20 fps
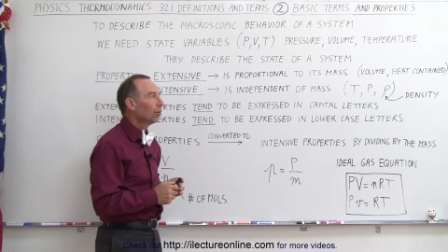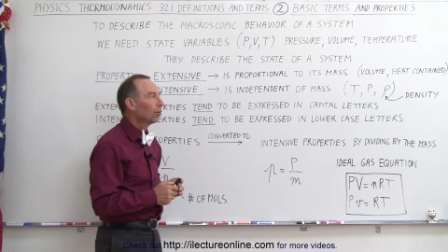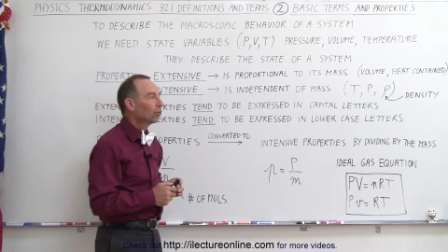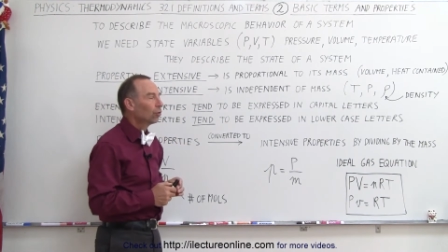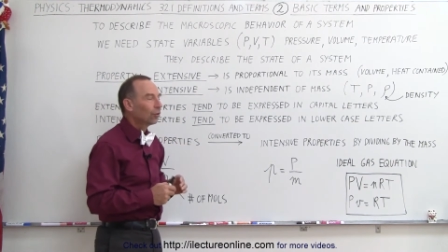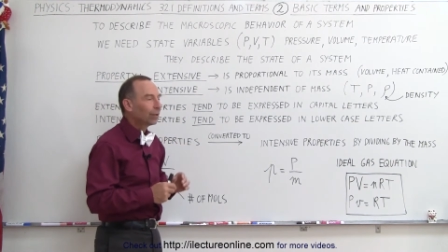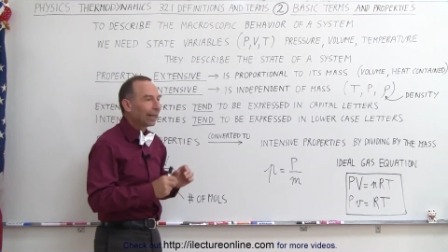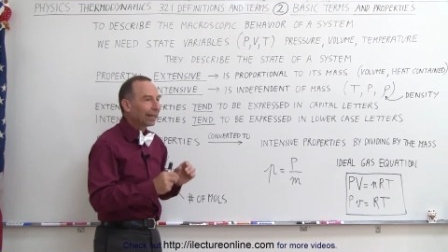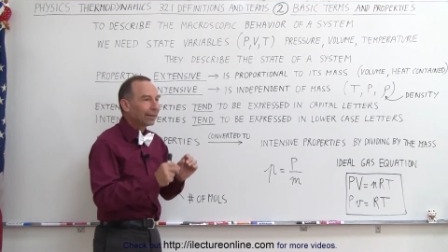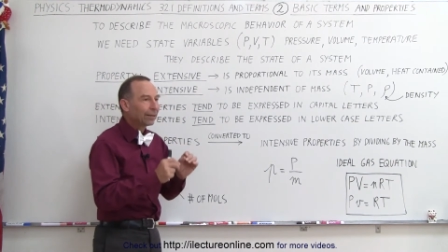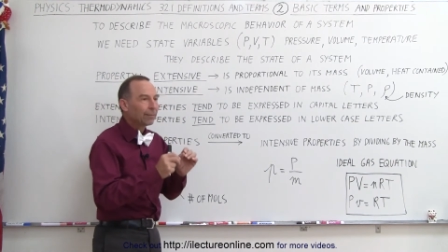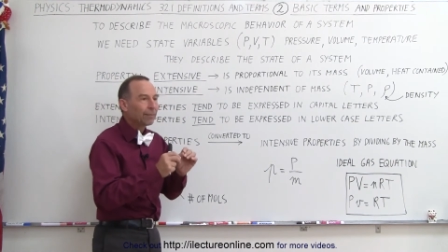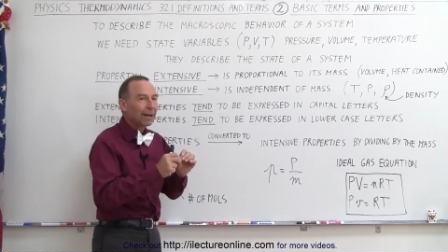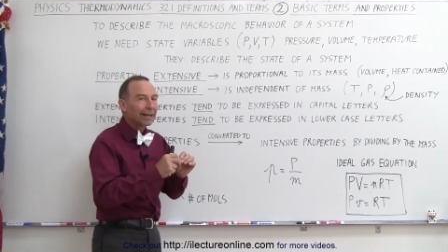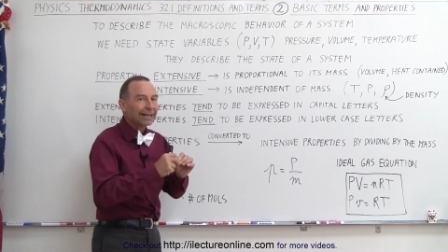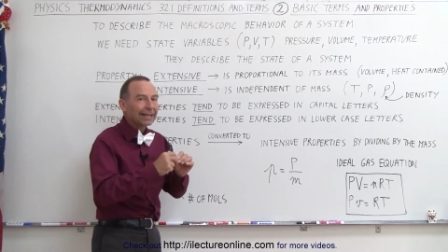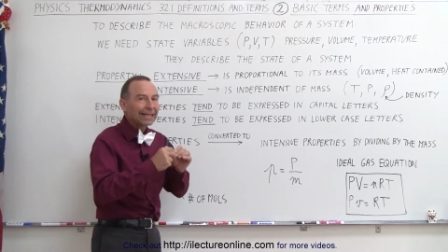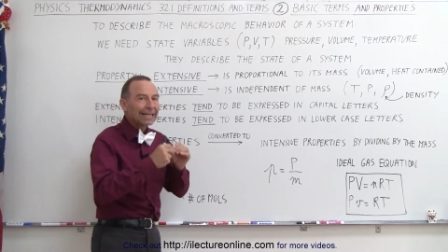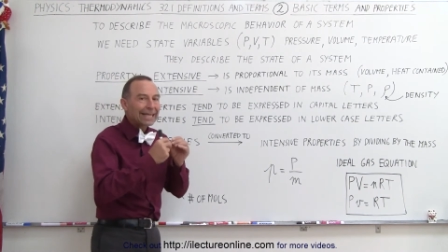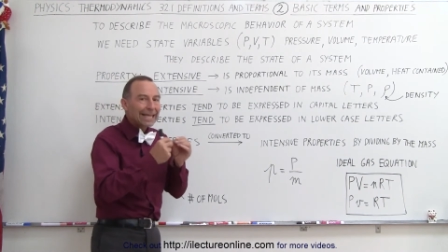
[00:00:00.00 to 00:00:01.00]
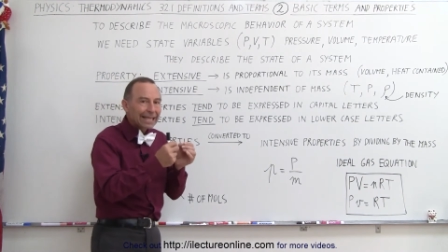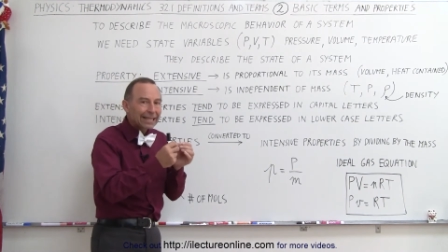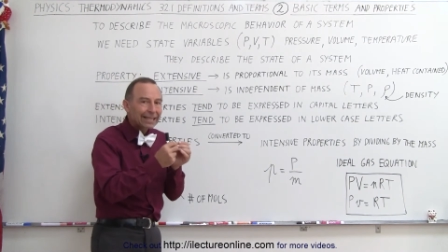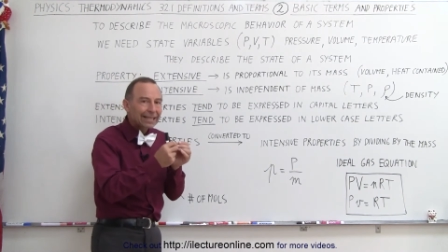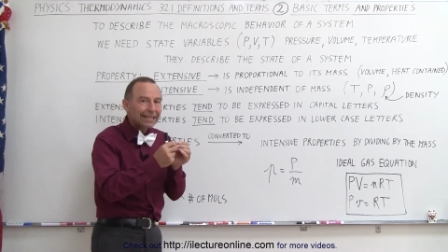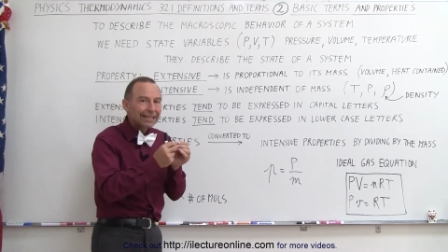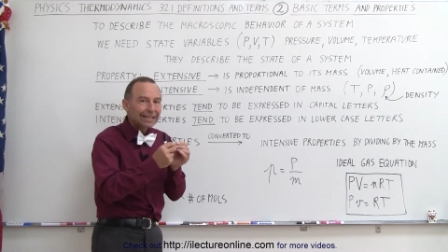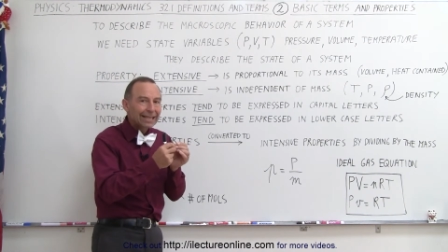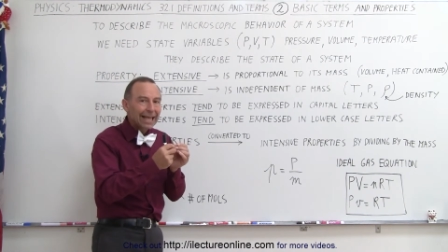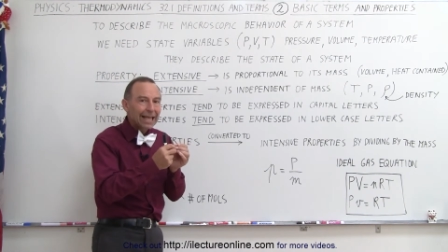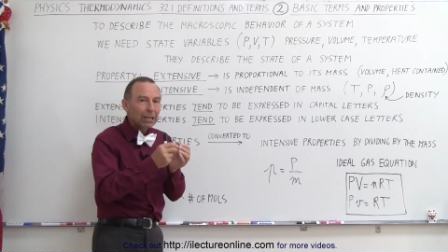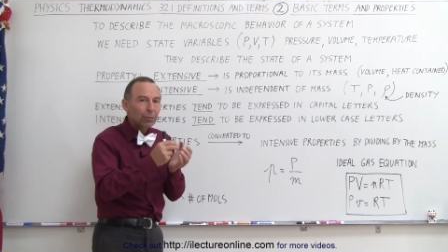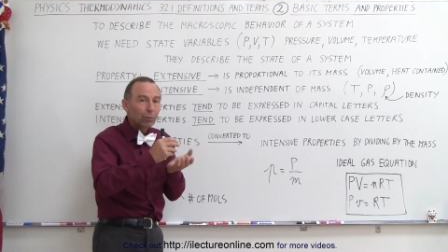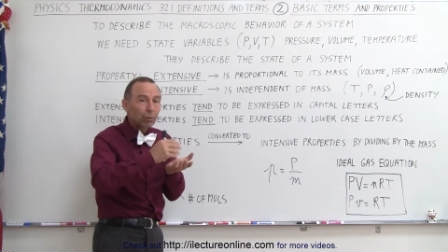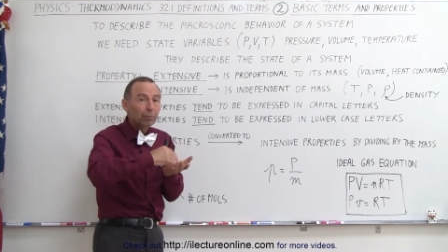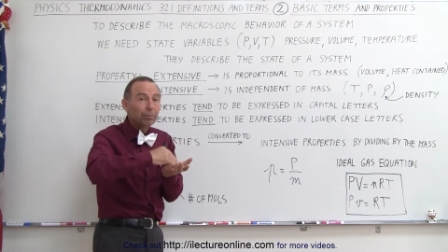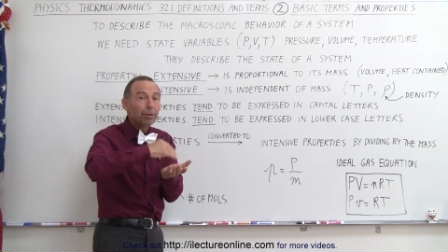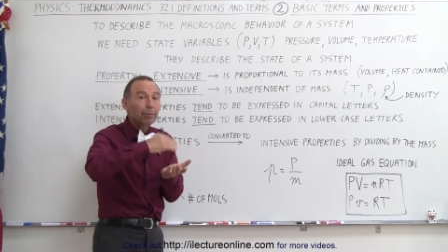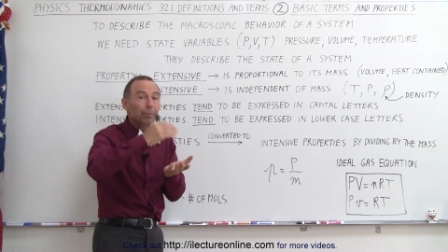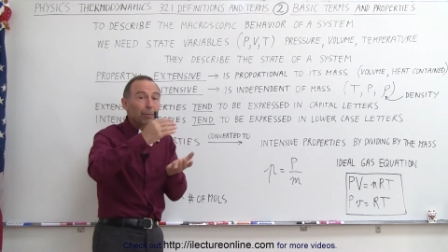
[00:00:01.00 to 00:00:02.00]
So that the amount of heat contained
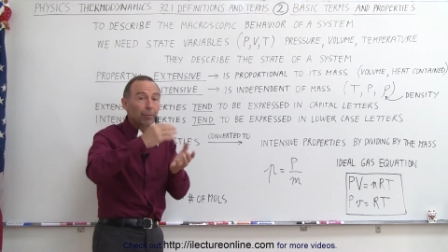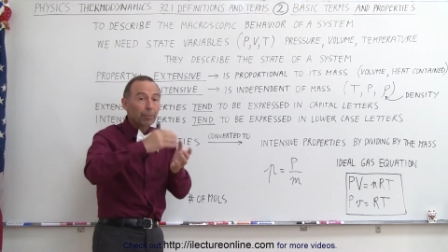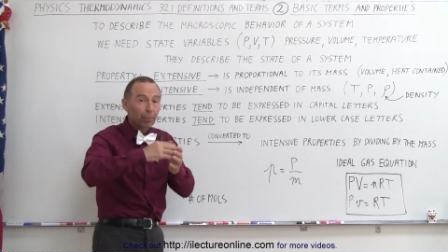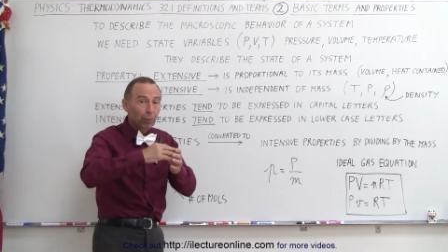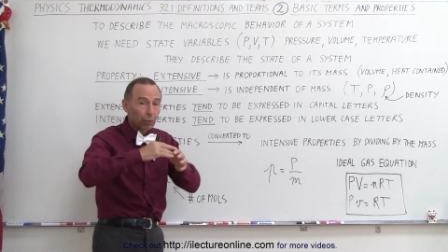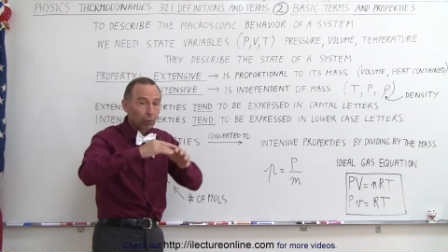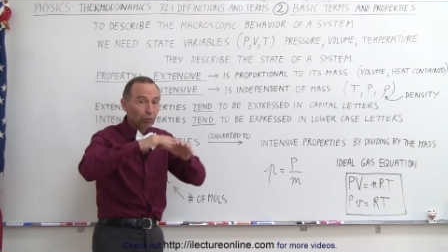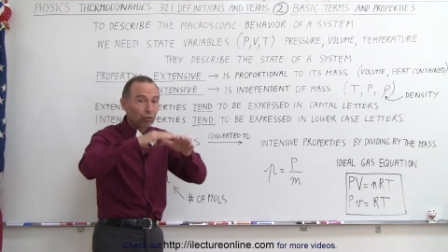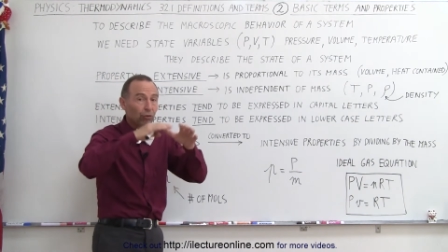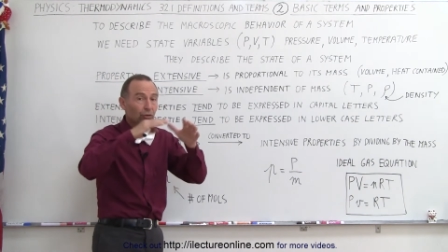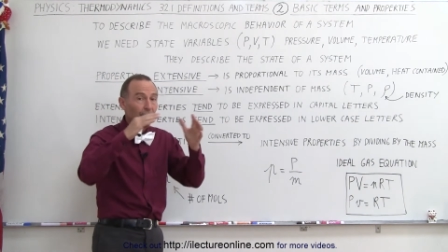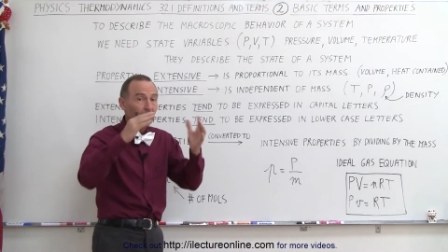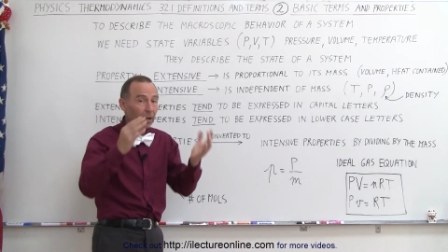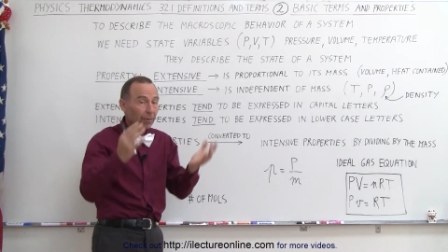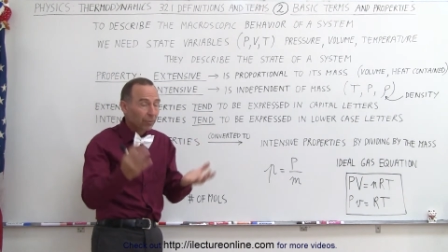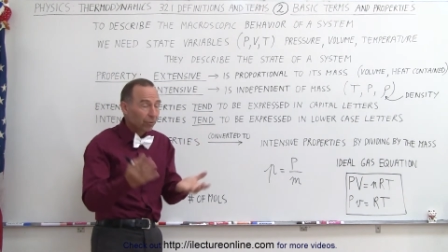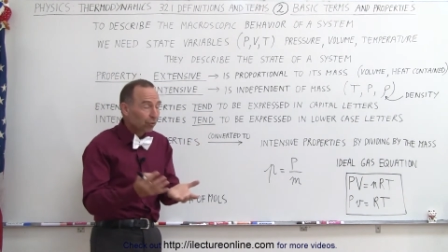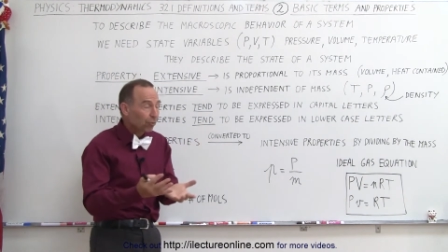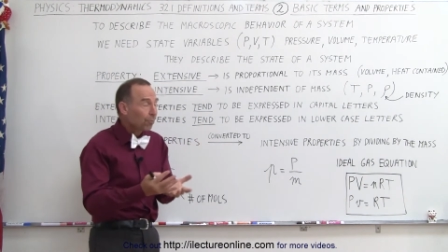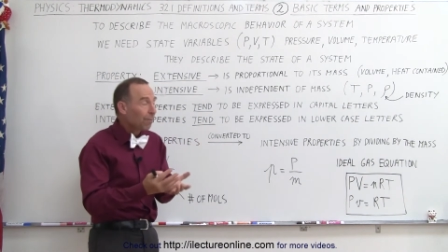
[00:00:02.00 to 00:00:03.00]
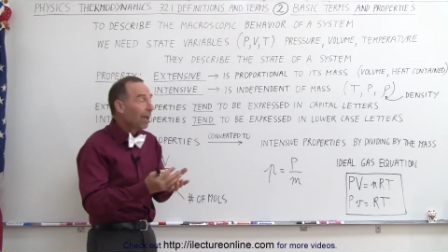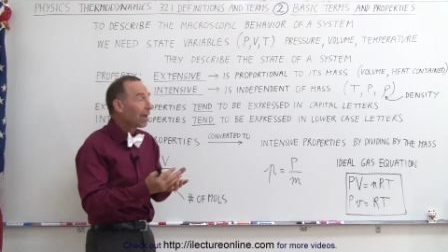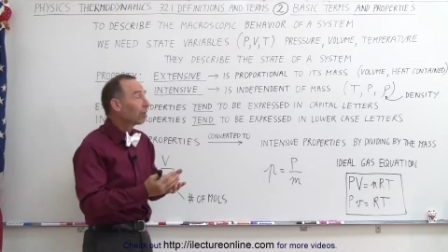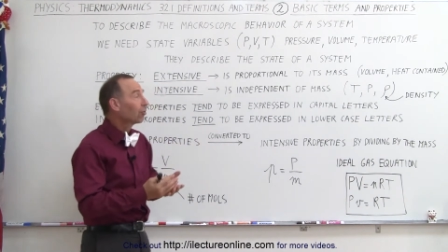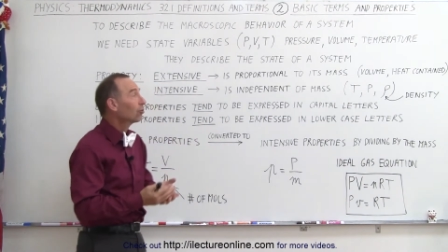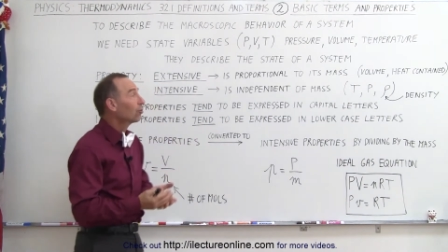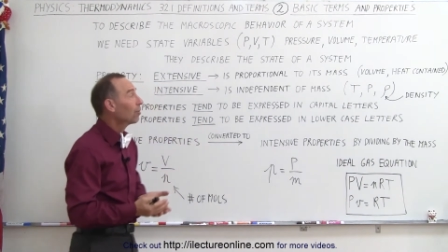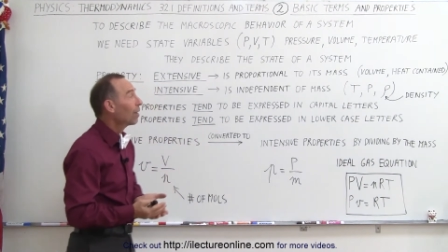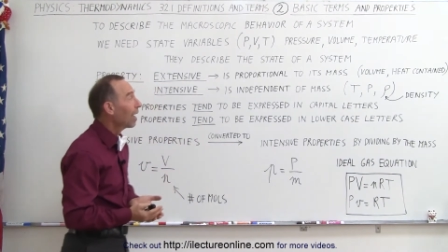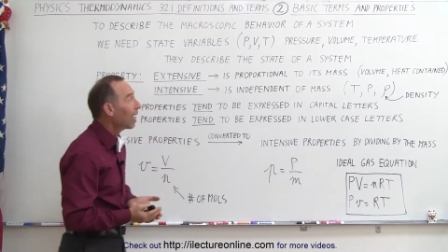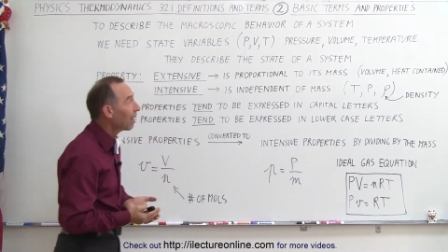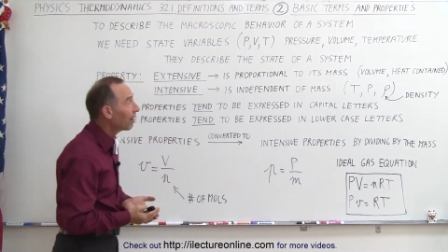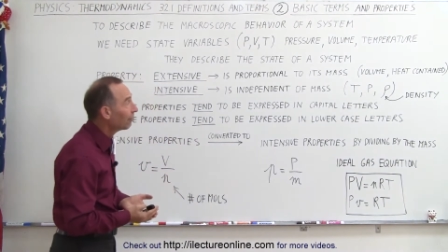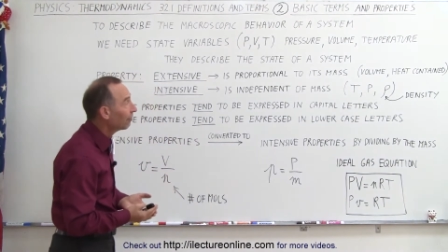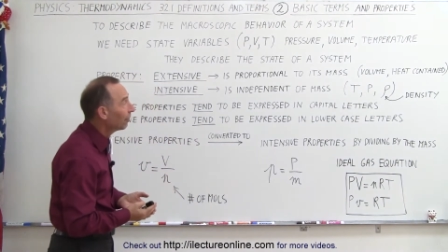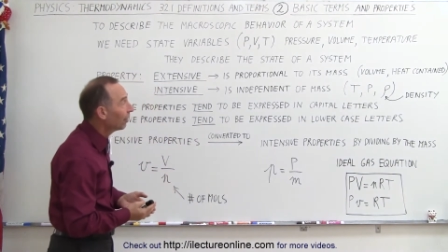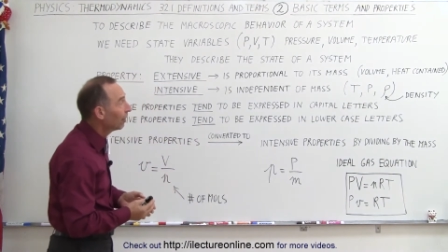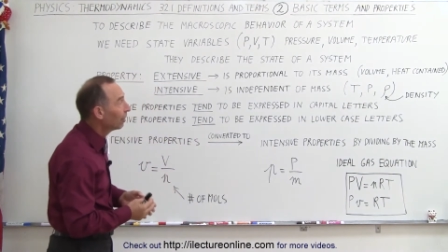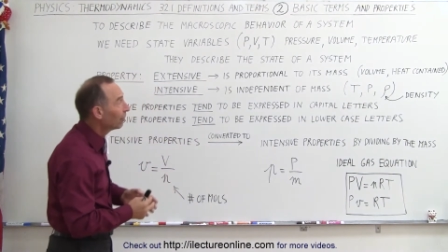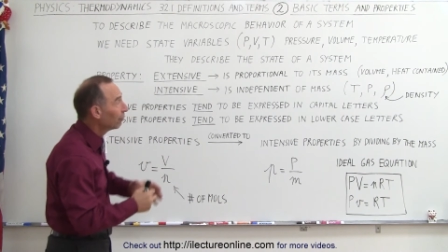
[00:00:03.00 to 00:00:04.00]
will be proportional to how much mass you
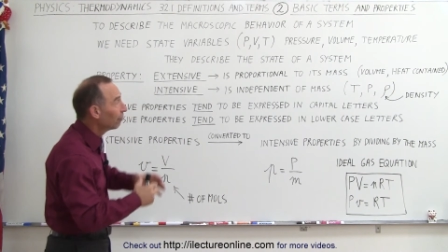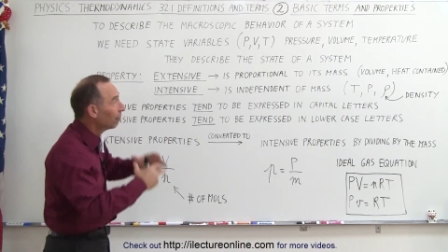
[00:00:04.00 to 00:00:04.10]
have.